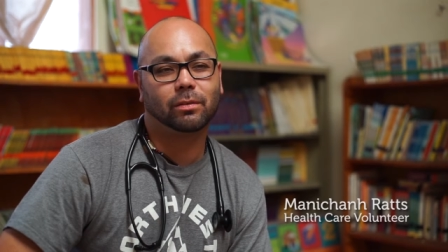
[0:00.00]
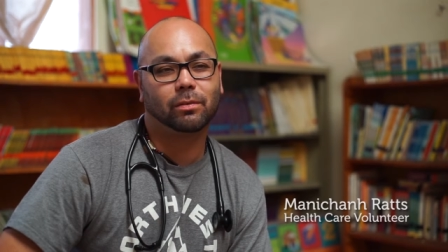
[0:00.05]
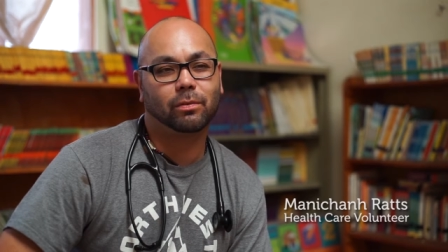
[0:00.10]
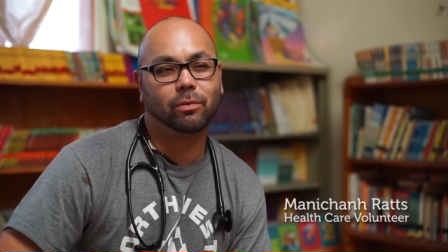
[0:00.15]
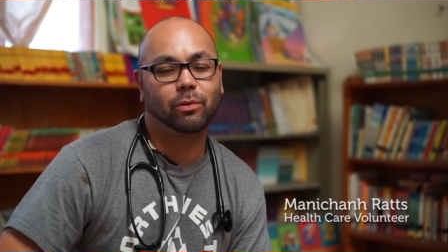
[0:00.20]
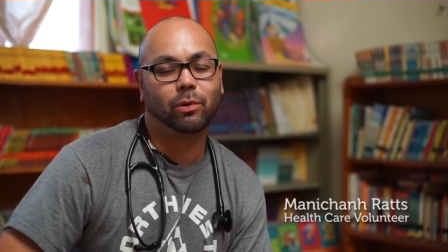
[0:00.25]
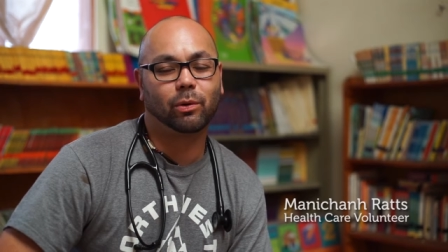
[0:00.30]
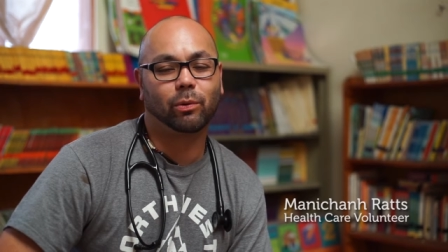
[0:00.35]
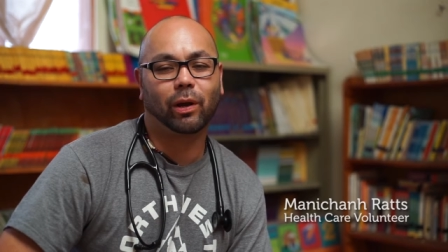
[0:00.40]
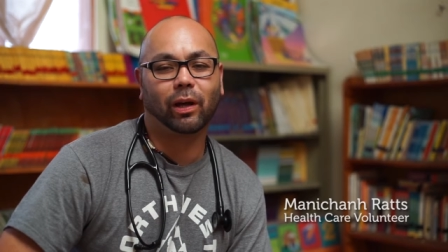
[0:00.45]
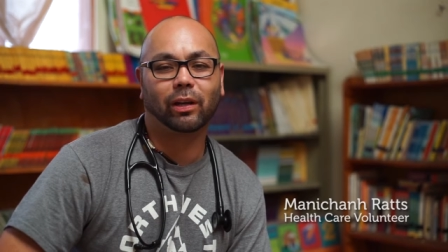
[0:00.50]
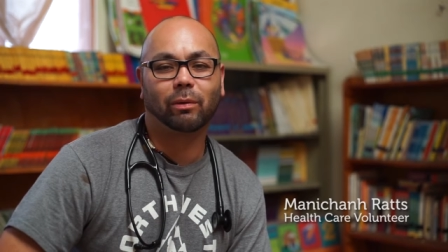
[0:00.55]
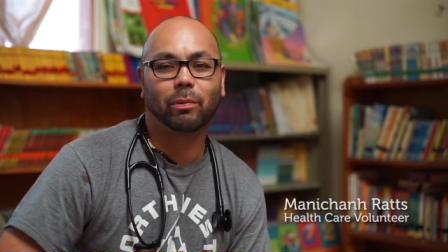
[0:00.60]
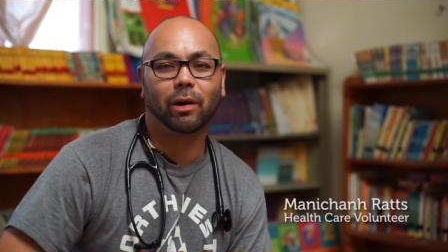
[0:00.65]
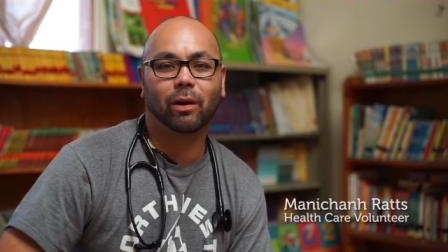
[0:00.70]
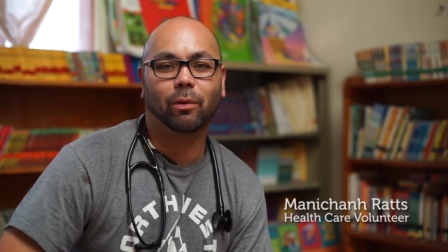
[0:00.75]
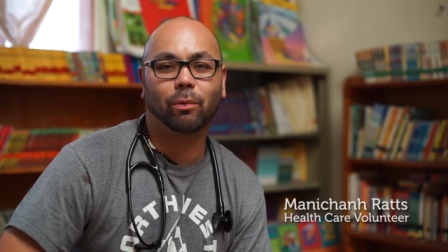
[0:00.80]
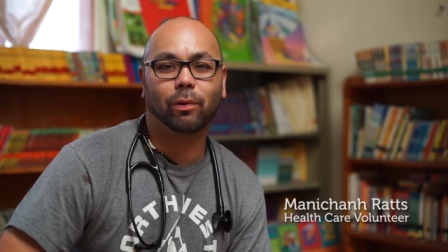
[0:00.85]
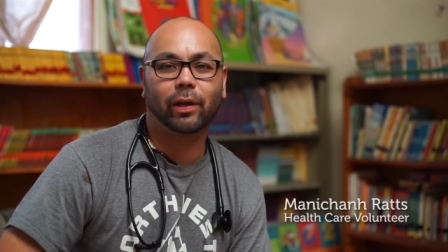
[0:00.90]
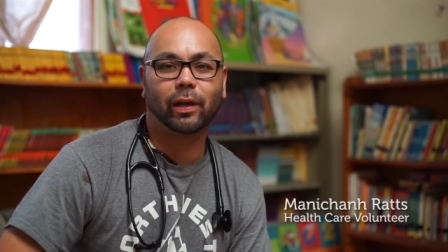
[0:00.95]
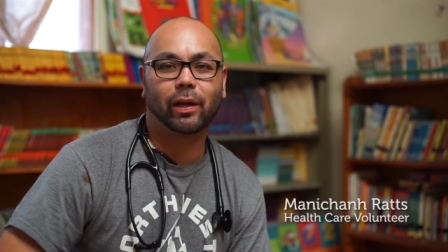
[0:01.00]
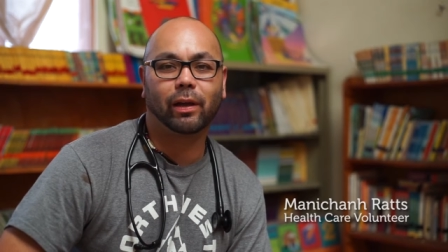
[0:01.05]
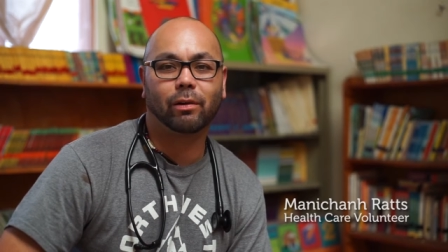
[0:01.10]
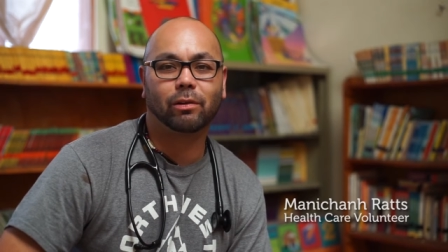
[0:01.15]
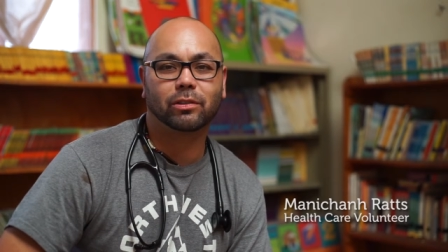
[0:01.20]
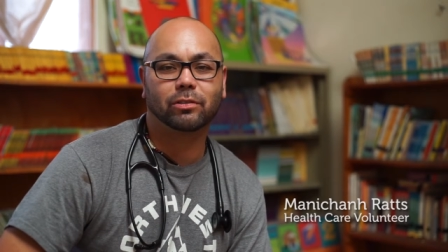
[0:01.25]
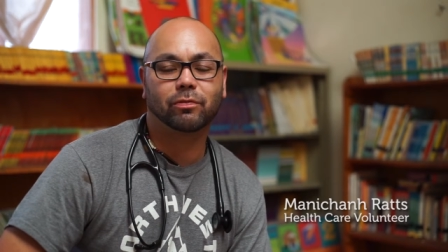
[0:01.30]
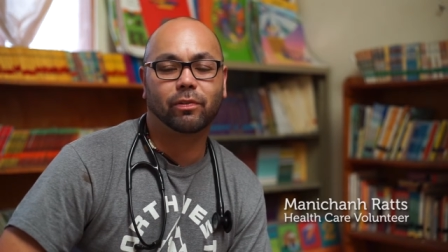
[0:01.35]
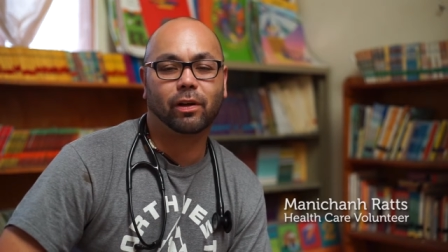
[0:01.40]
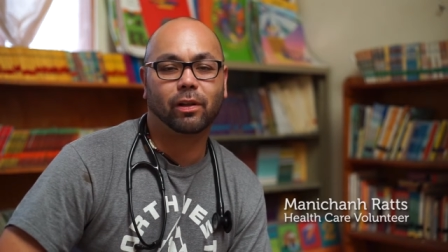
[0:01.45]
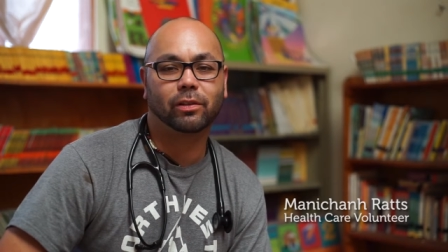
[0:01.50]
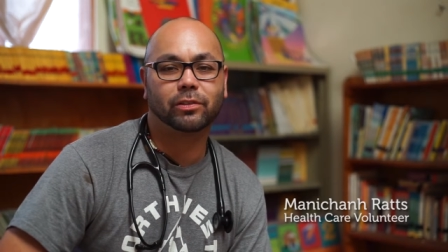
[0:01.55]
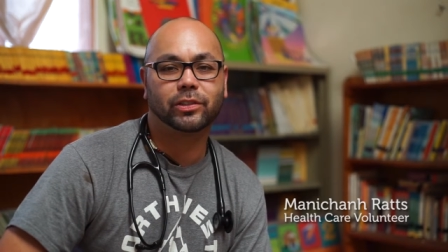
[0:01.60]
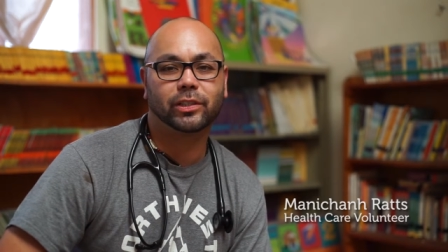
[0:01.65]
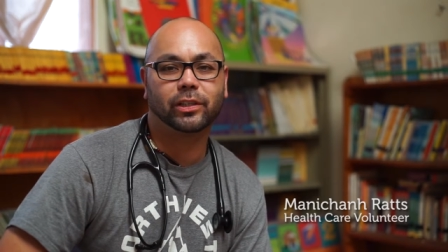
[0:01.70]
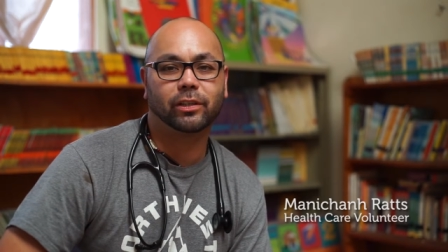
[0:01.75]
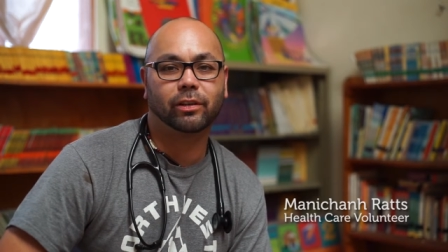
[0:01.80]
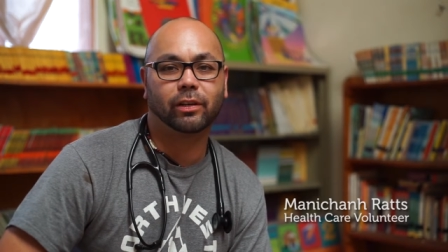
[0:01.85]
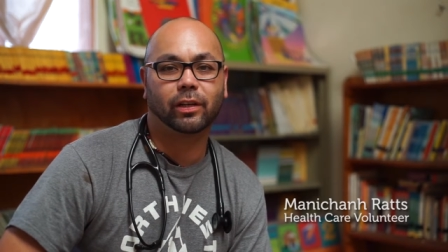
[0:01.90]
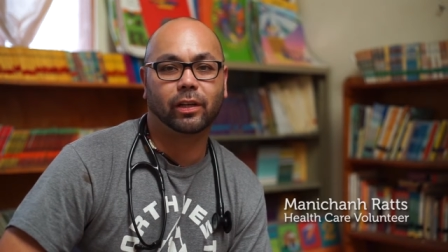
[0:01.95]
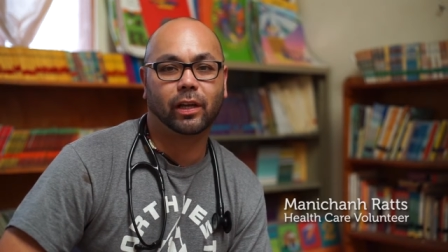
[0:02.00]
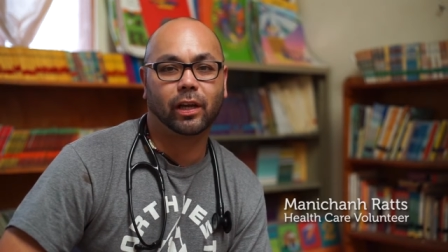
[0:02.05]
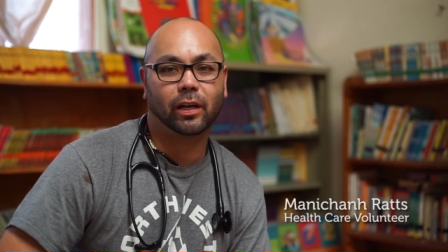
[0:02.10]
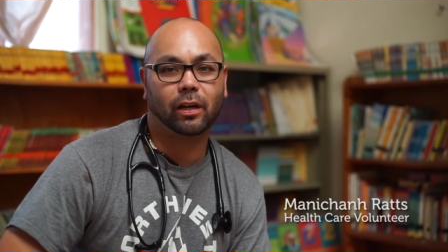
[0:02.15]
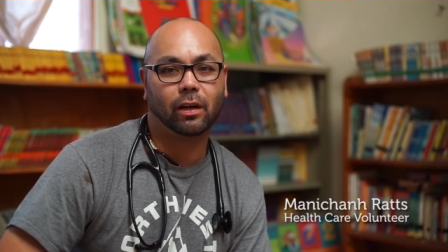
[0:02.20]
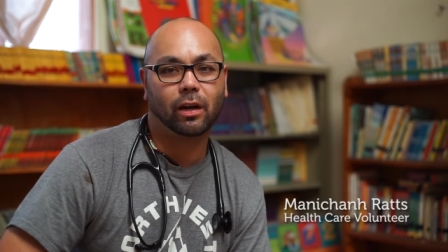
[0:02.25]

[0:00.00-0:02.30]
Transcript: through a roundabout way. I was volunteering at a